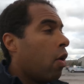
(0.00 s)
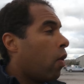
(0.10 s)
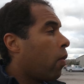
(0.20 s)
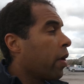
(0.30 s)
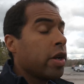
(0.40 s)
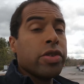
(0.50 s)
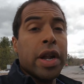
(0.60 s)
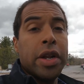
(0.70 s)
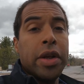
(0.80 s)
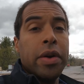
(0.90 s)
What we're going to try
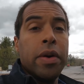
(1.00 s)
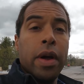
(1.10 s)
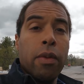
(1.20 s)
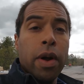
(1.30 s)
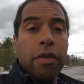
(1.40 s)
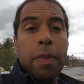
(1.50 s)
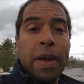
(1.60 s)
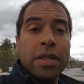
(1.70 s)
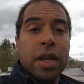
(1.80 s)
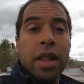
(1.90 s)
to do, we're going to
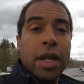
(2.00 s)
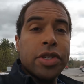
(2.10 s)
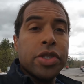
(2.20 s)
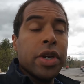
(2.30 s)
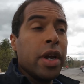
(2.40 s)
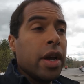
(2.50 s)
replace the clutch,